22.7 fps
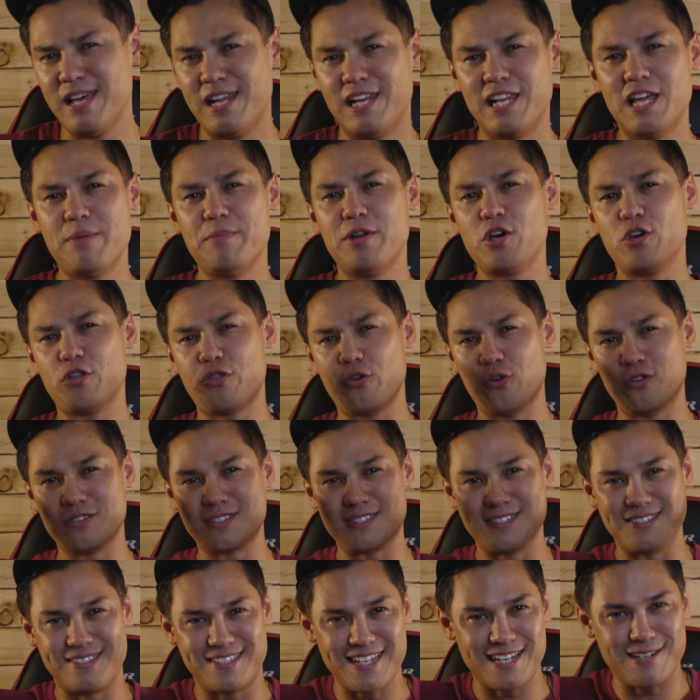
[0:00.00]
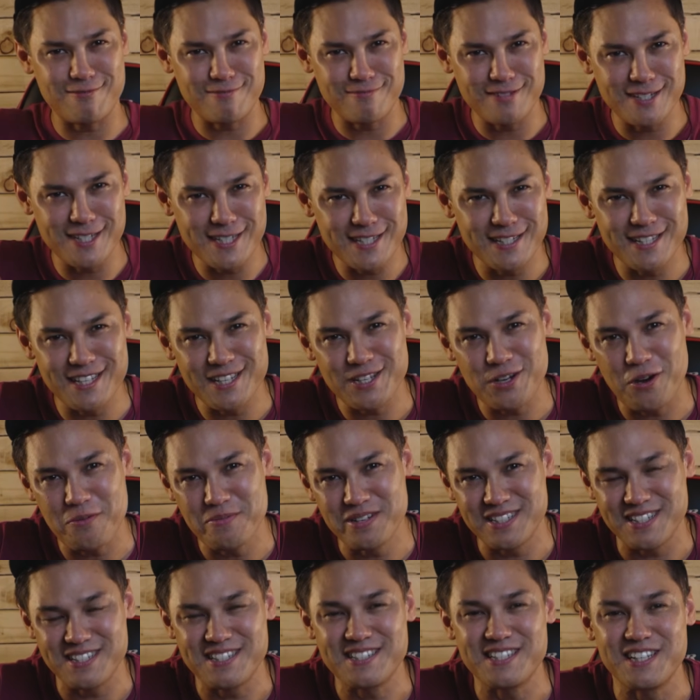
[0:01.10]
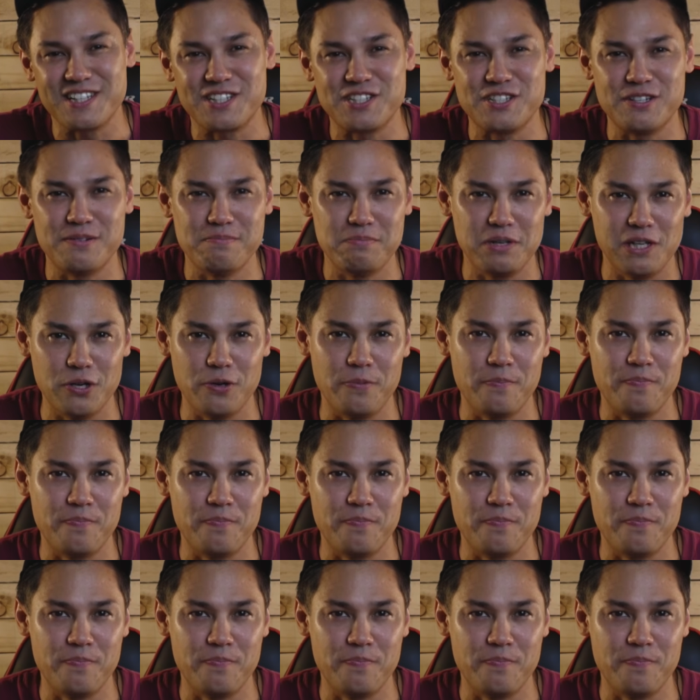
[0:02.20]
Let me know your thoughts down in the comment section below.